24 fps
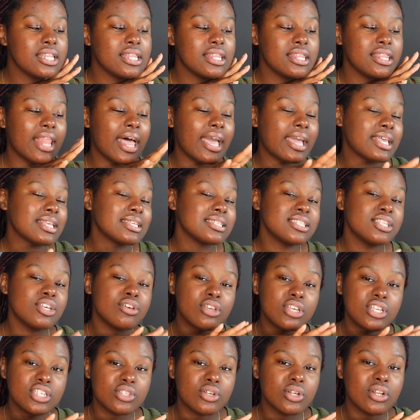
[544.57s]
like a
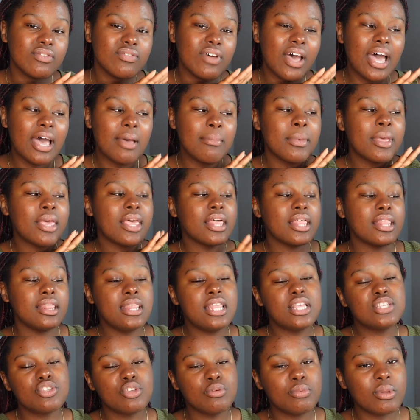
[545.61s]
silky sort of vibe,
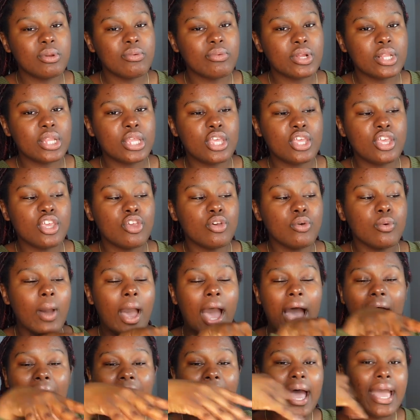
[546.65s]
this would be really cute.
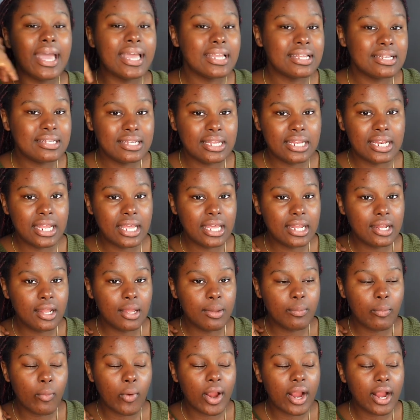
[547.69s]
I didn't end
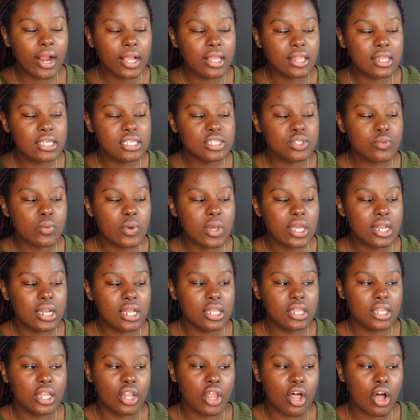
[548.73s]
up wearing this one
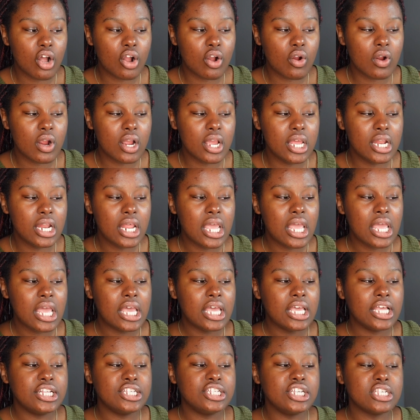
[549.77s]
in the long run,
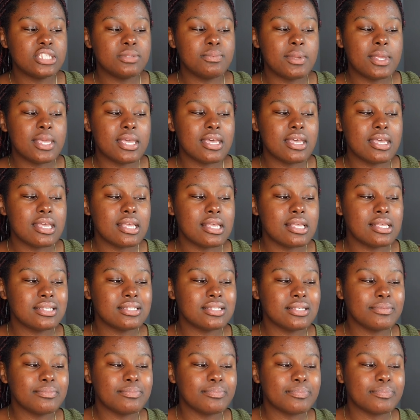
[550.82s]
just because